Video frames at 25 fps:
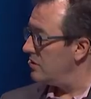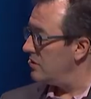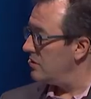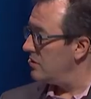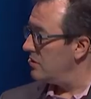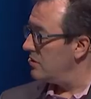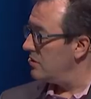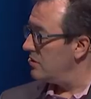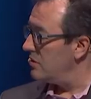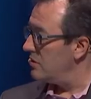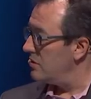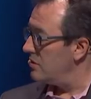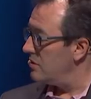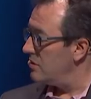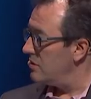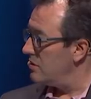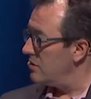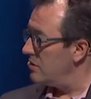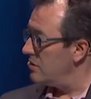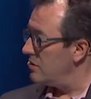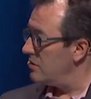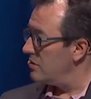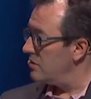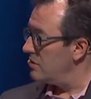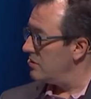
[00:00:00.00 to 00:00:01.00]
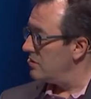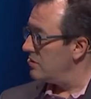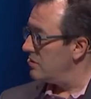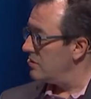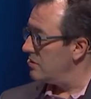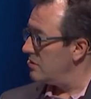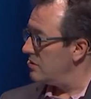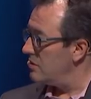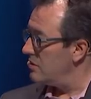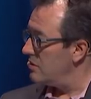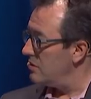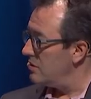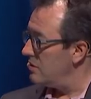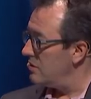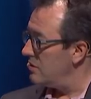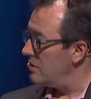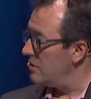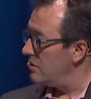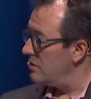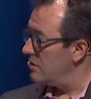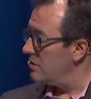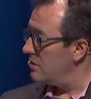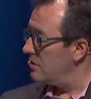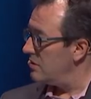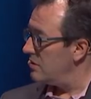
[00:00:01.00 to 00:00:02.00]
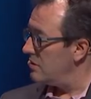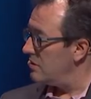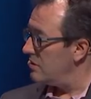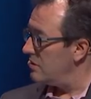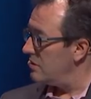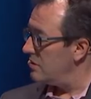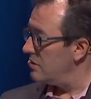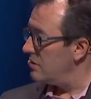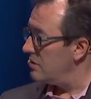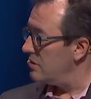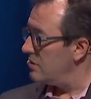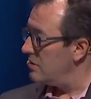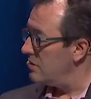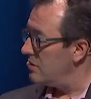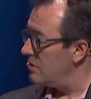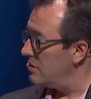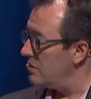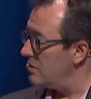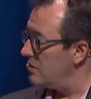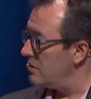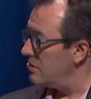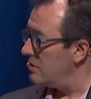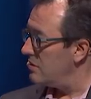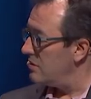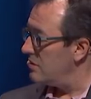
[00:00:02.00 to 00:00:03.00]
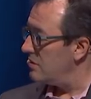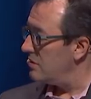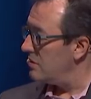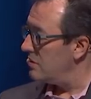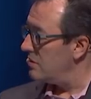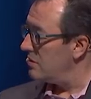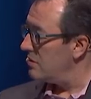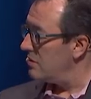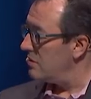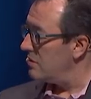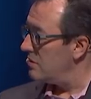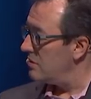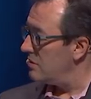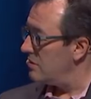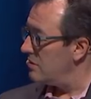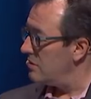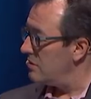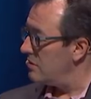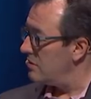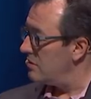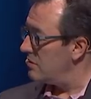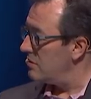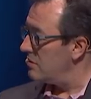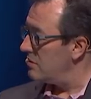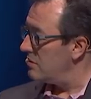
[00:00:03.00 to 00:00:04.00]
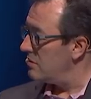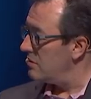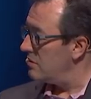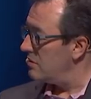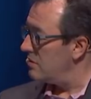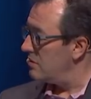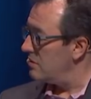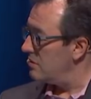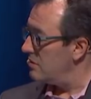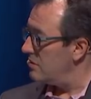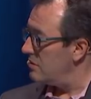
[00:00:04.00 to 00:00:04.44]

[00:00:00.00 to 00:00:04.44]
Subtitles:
The person shown says nothing.